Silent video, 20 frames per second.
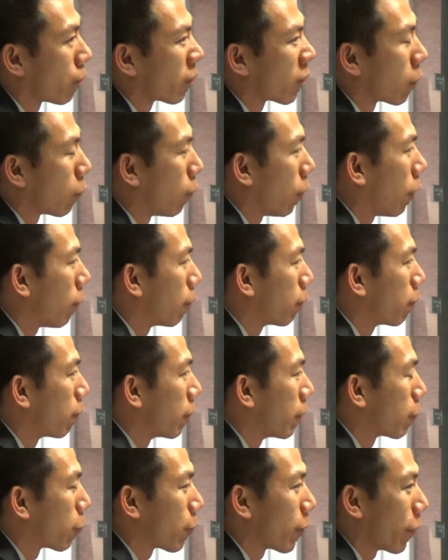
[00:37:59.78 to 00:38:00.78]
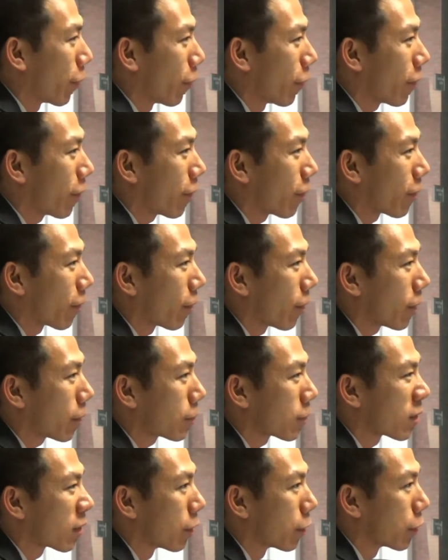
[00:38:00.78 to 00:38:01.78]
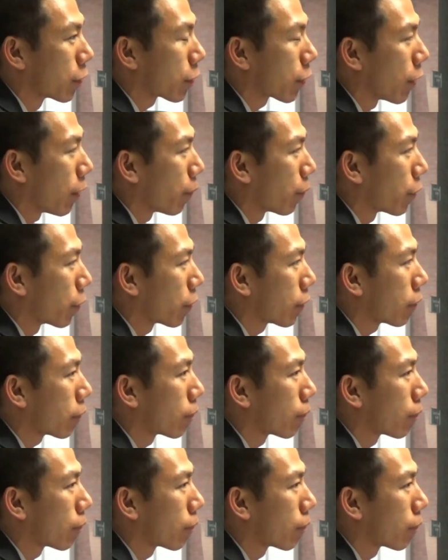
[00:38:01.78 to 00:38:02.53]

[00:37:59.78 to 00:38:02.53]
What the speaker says: Well, be prepared, right? Study the company,